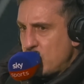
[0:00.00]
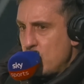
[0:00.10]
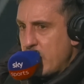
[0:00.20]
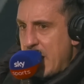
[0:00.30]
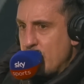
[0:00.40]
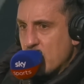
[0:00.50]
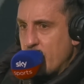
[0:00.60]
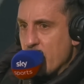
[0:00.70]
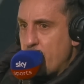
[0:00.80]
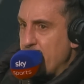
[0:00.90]
two games
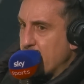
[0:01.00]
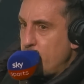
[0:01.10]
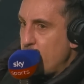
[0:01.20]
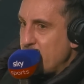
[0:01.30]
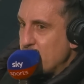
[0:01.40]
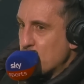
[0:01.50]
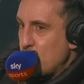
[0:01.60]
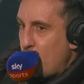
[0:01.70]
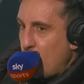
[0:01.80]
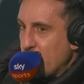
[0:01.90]
coming up and they could be within
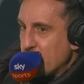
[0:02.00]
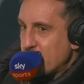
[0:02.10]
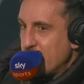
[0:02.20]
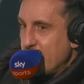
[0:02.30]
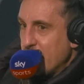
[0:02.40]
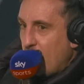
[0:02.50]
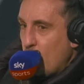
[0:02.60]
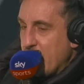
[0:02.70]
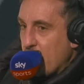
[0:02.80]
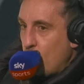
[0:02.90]
2 points a
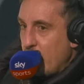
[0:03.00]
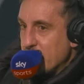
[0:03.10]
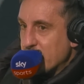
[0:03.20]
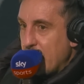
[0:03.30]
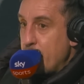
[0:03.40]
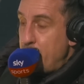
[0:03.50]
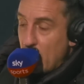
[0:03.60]
week on Wednesday.